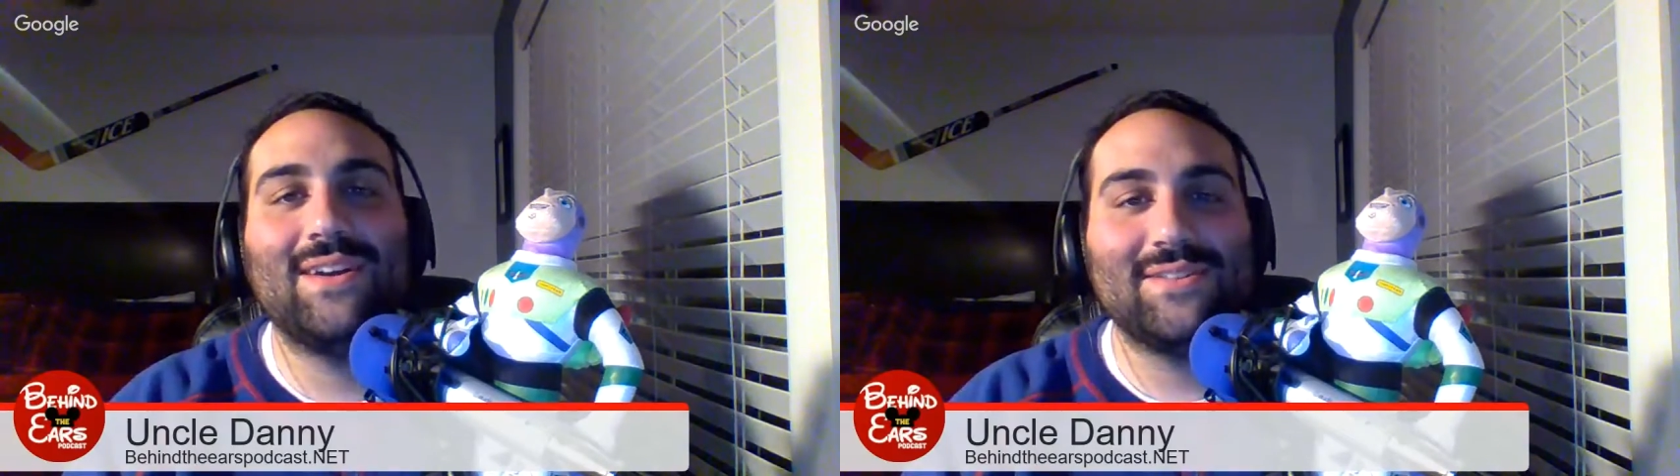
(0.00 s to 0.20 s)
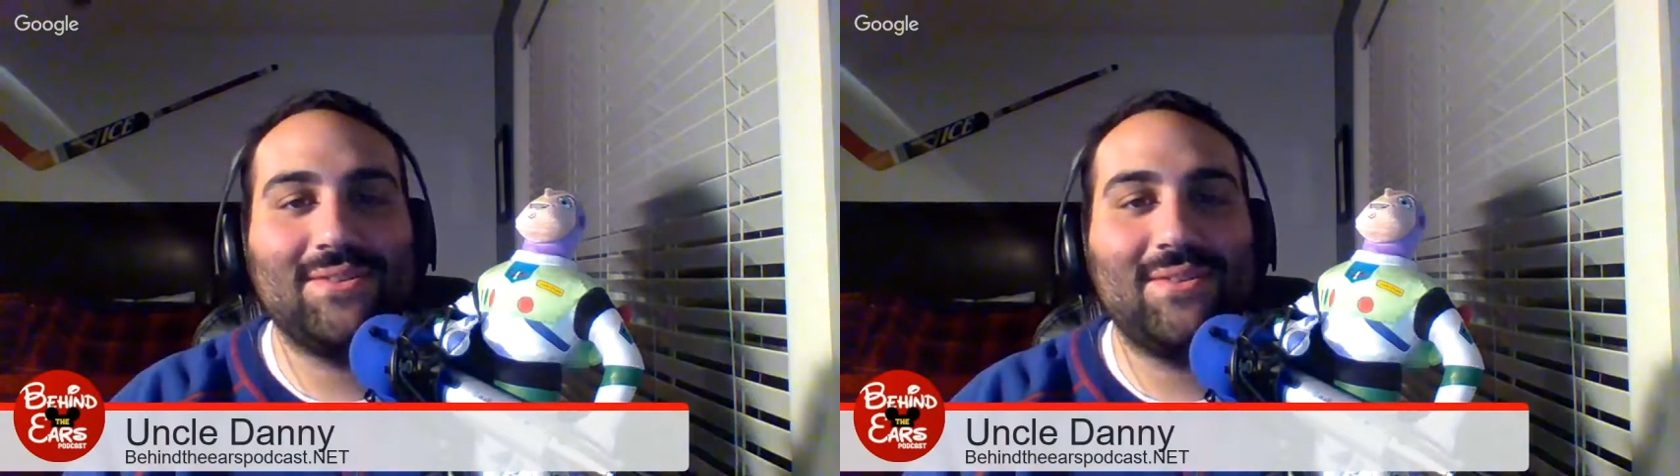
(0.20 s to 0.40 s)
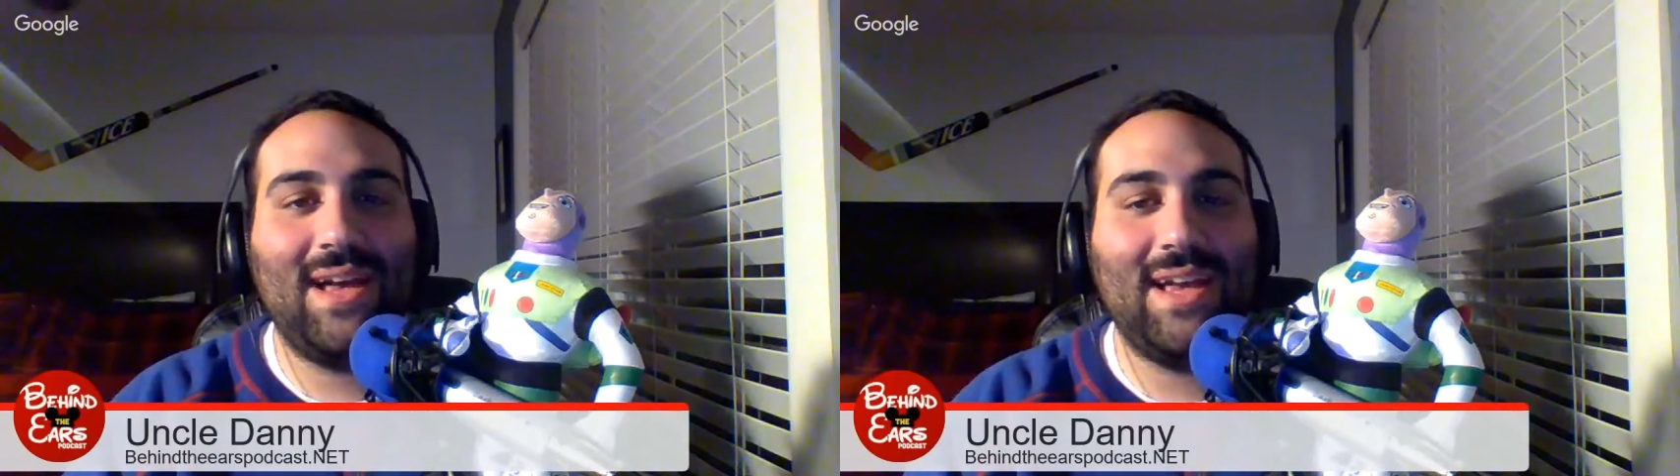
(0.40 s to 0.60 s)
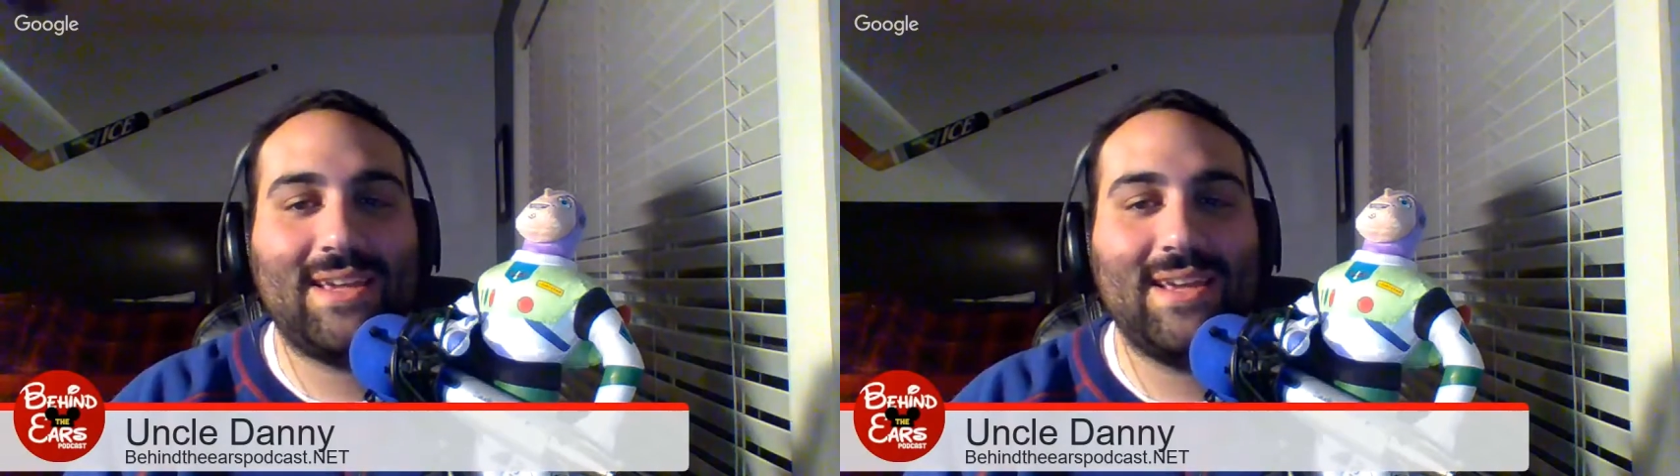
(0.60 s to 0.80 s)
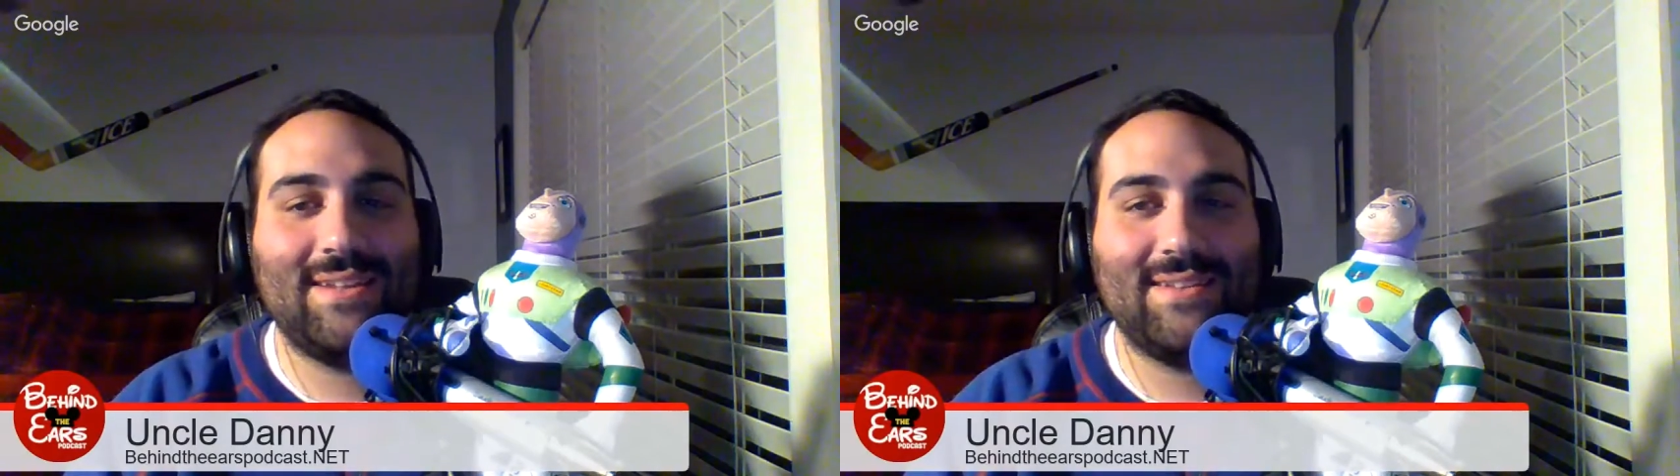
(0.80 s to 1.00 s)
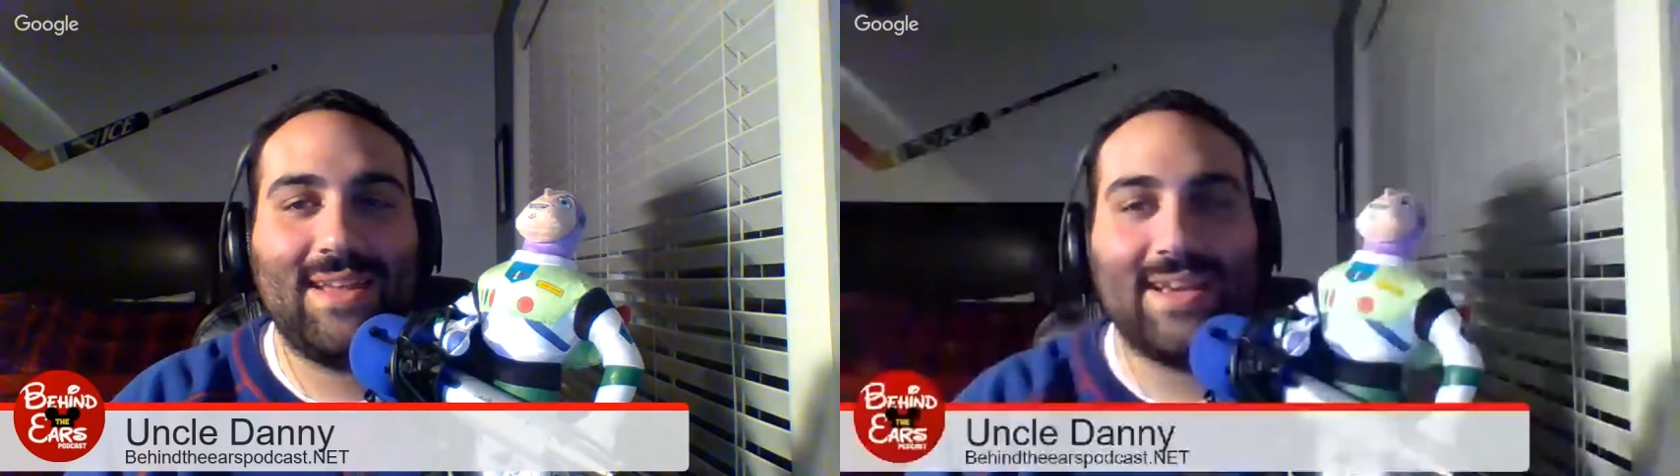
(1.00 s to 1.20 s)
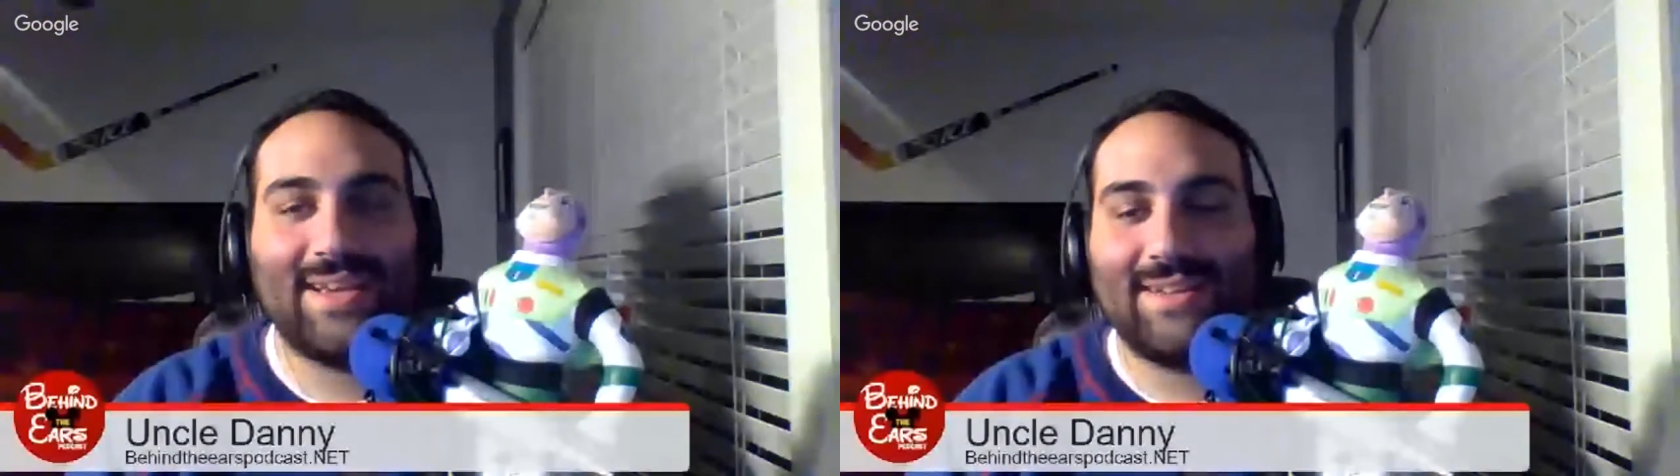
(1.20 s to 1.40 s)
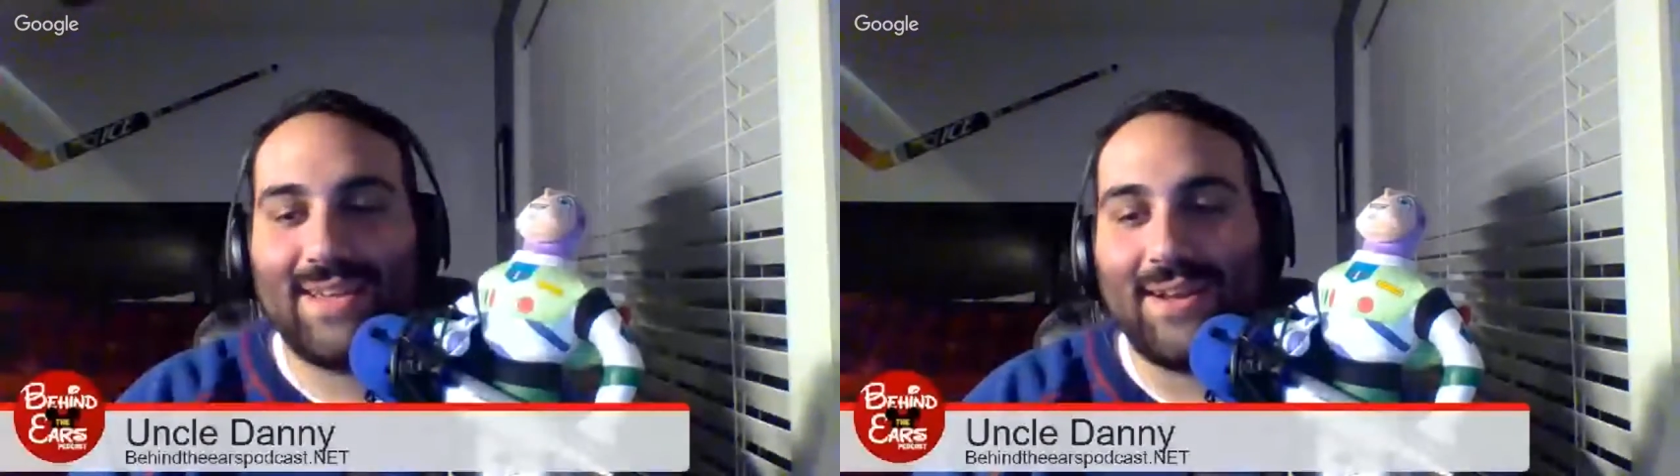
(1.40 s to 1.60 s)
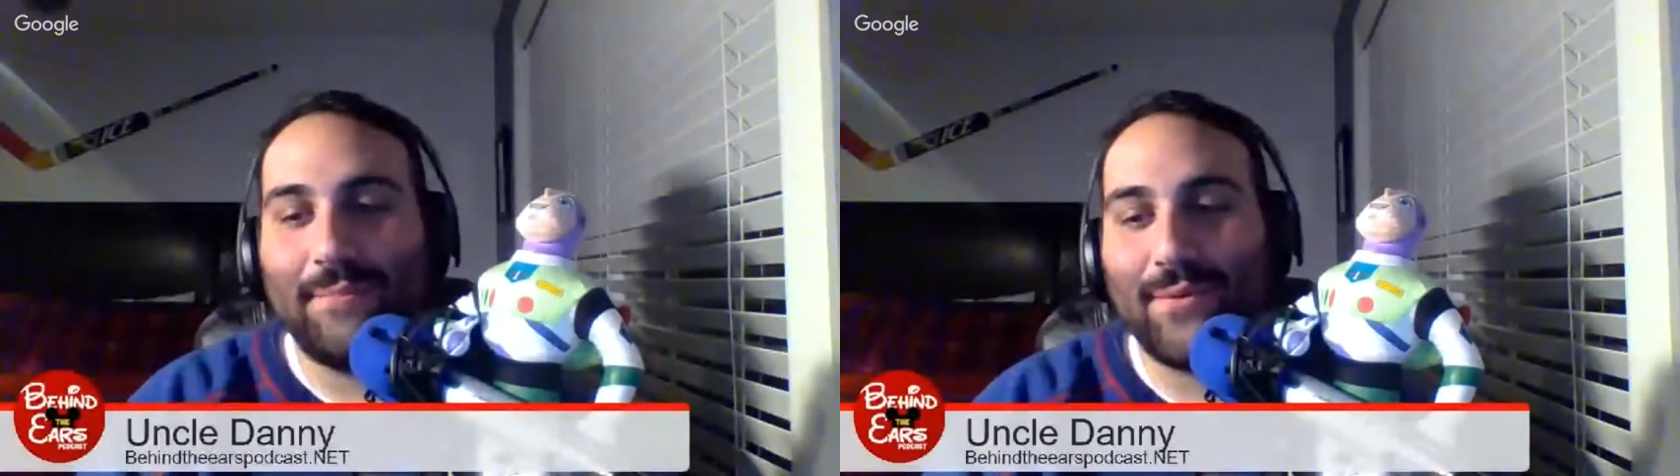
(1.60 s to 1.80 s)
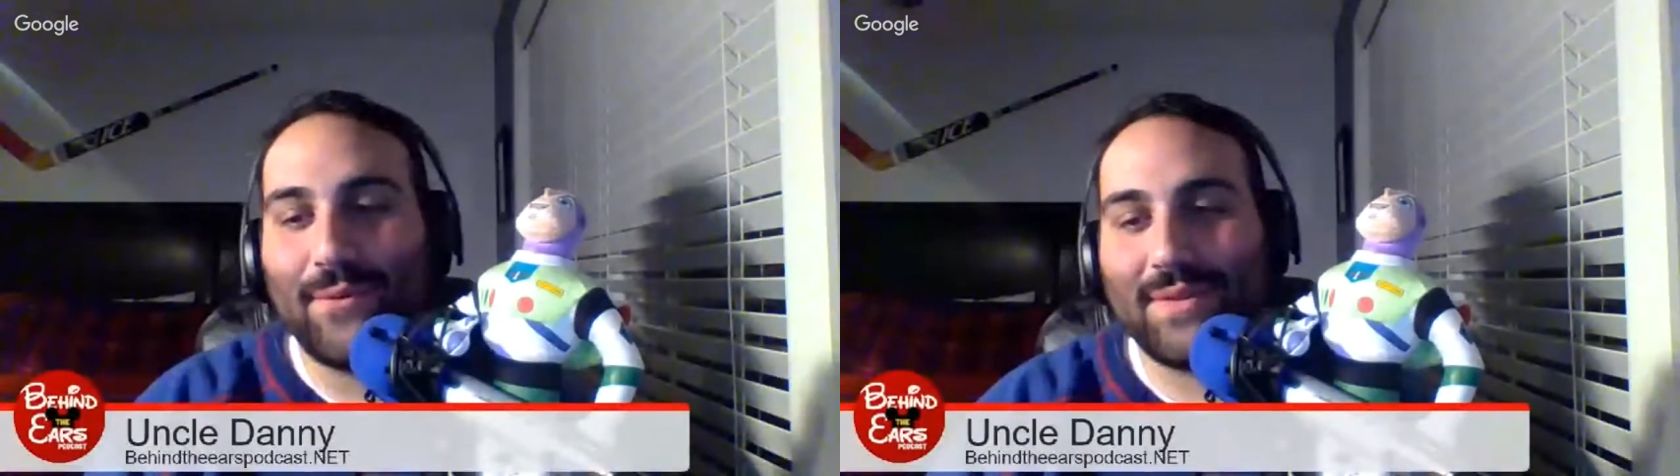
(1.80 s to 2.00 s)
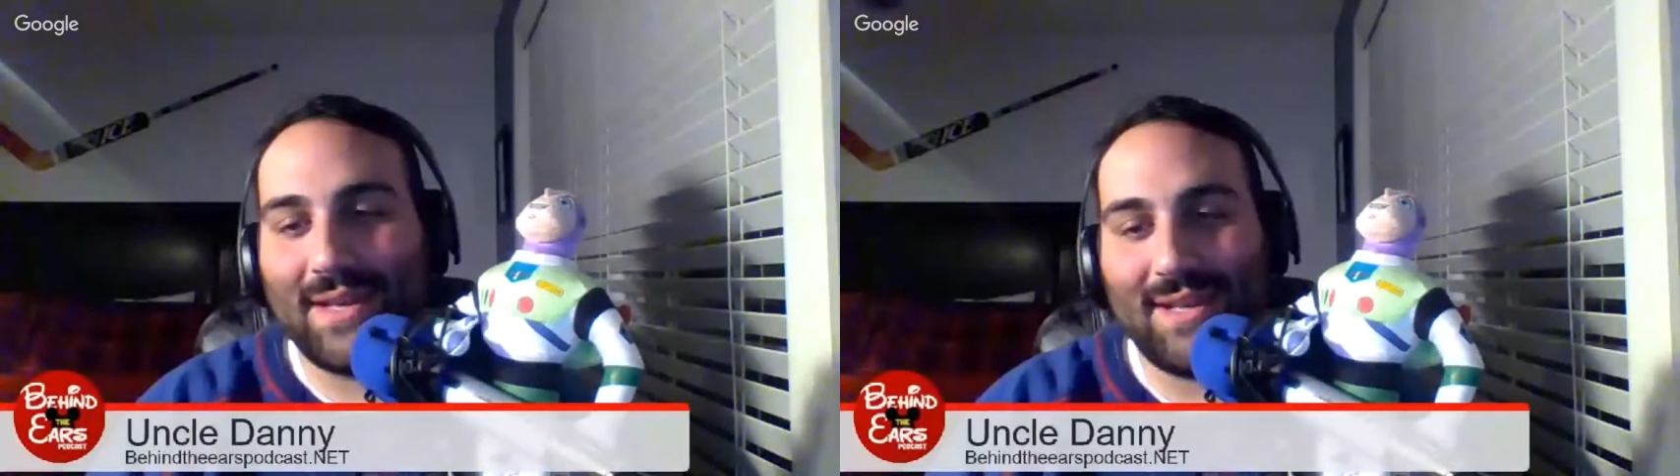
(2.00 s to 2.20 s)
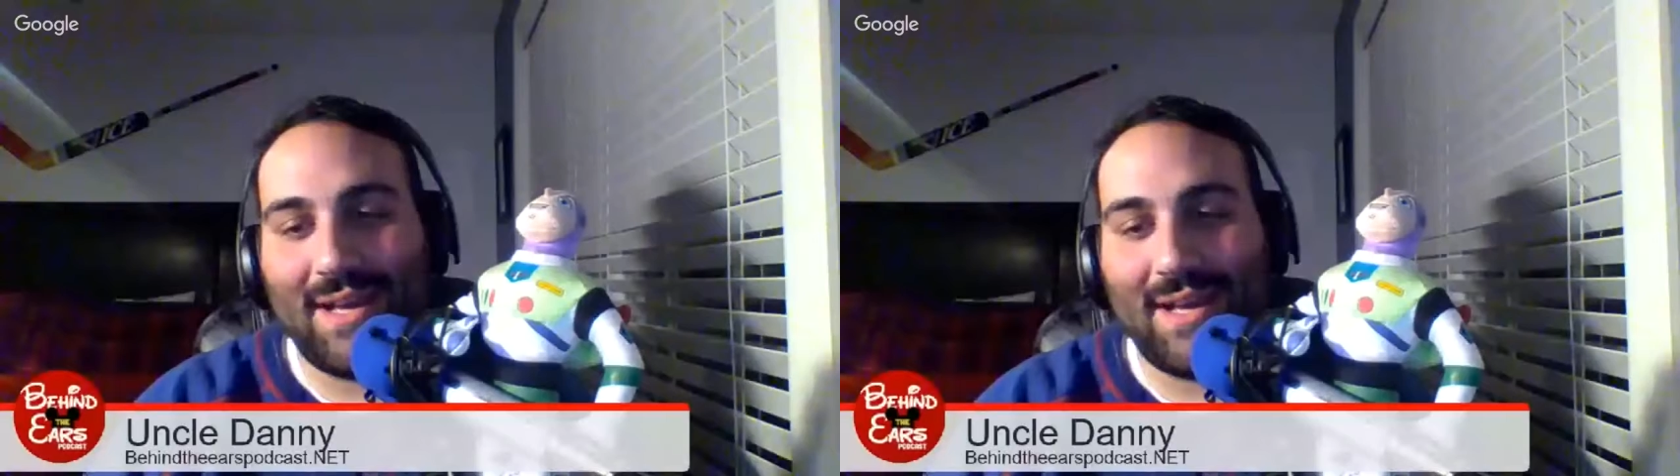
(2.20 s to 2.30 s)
So I can get on board with that.